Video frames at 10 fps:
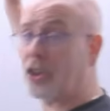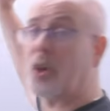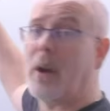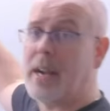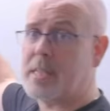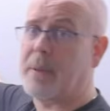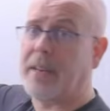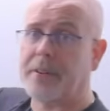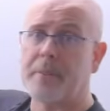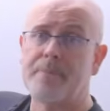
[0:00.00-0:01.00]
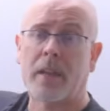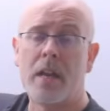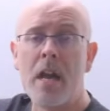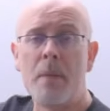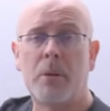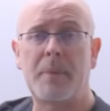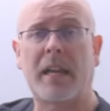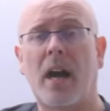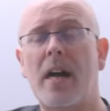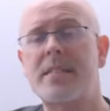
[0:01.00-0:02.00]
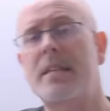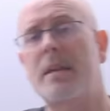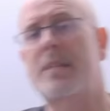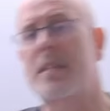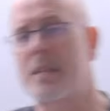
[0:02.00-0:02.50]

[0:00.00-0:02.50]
otherwise bit. But because it's